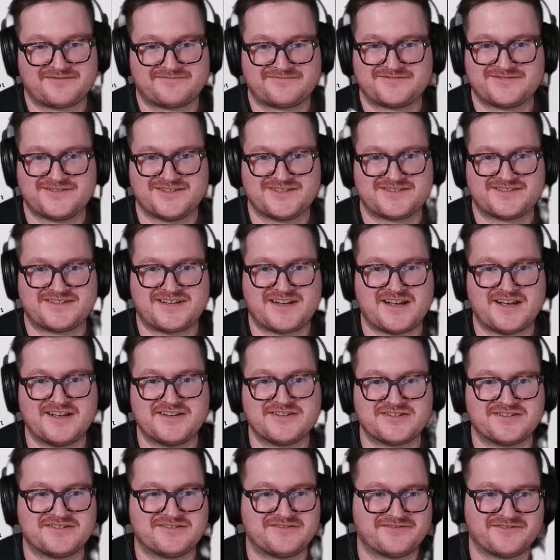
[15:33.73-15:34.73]
just
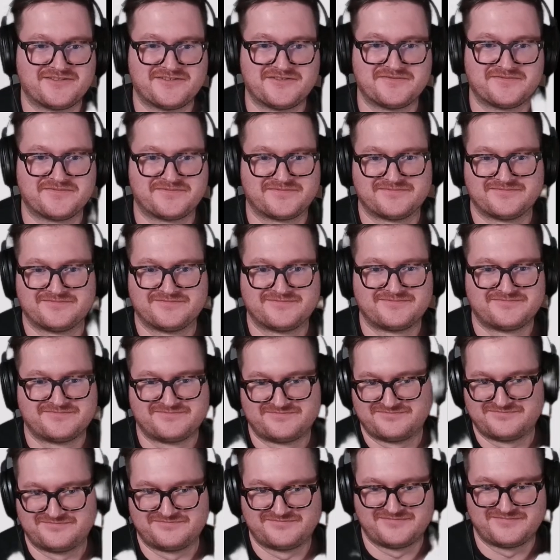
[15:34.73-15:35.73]
tangent of
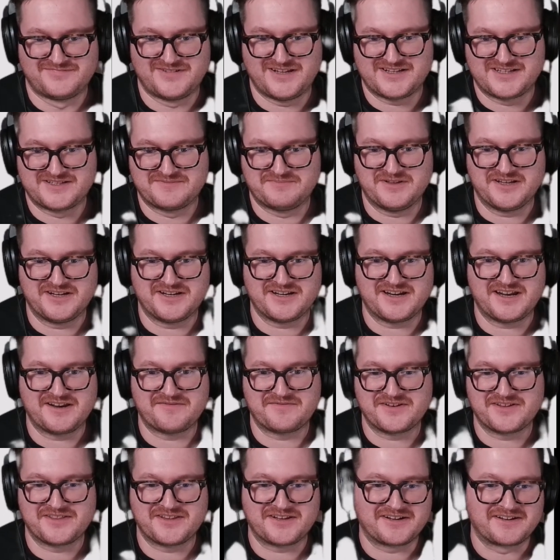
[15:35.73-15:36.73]
explaining
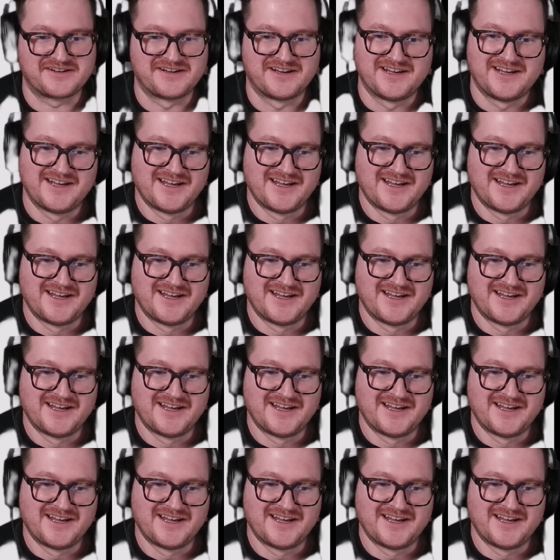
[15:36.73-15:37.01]
everything.